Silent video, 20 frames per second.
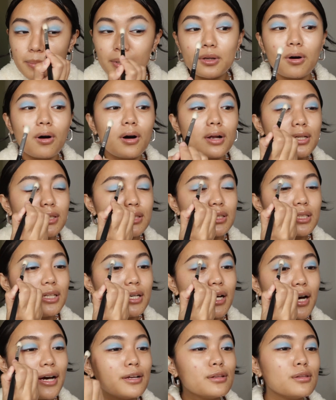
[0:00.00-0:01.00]
But
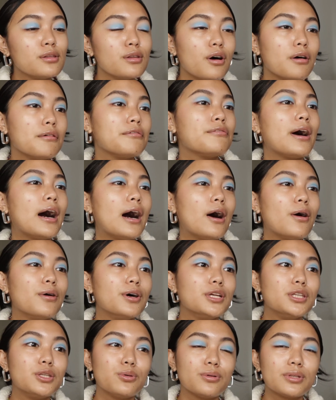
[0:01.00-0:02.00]
honestly, I love
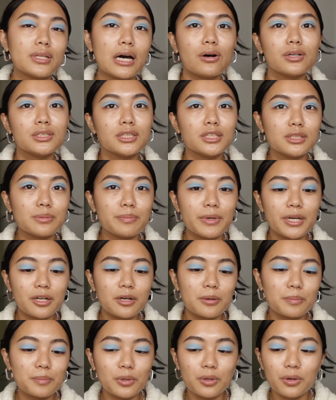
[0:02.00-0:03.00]
how 2000s
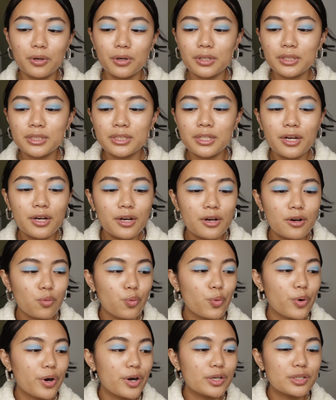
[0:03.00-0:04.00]
makeup looks
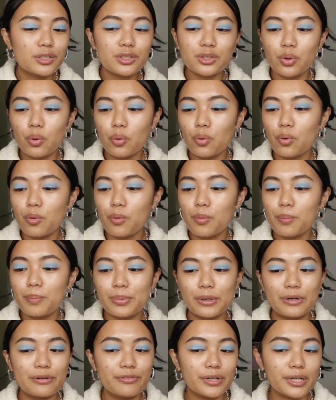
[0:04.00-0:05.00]
were so
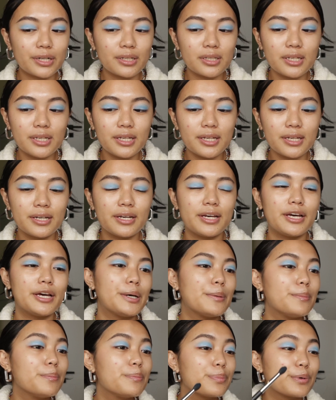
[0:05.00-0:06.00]
perfectly
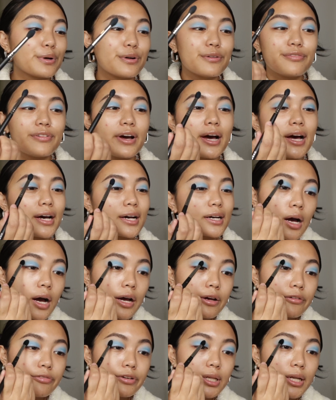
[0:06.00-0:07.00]
imperfect.
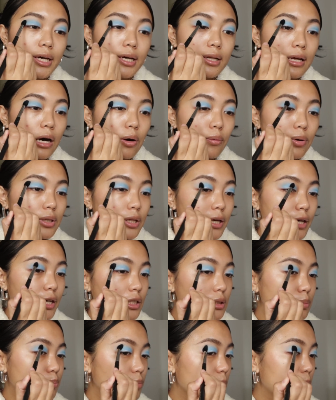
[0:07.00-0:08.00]
I feel like
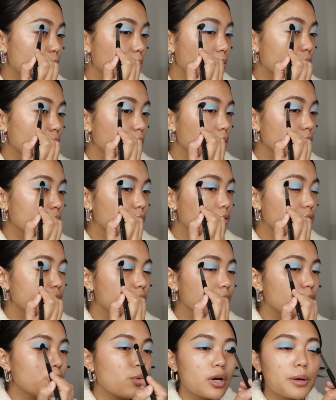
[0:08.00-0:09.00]
nowadays people
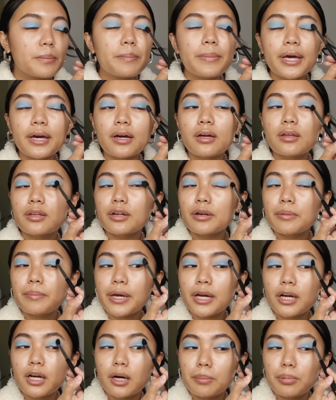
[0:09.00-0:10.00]
really want to make their
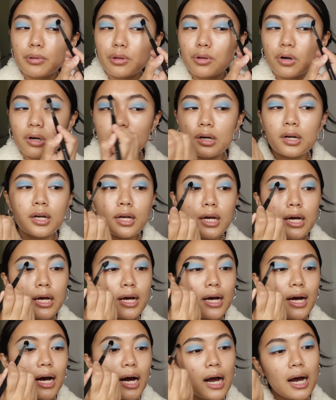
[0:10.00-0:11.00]
makeup look
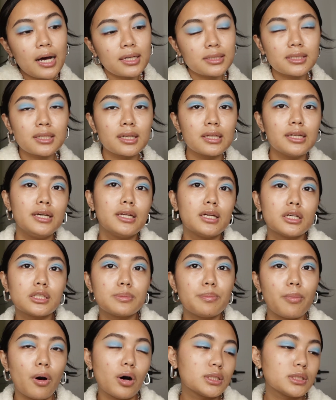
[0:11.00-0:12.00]
as clean
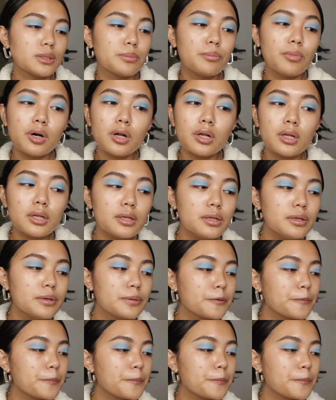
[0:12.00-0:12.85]
as possible.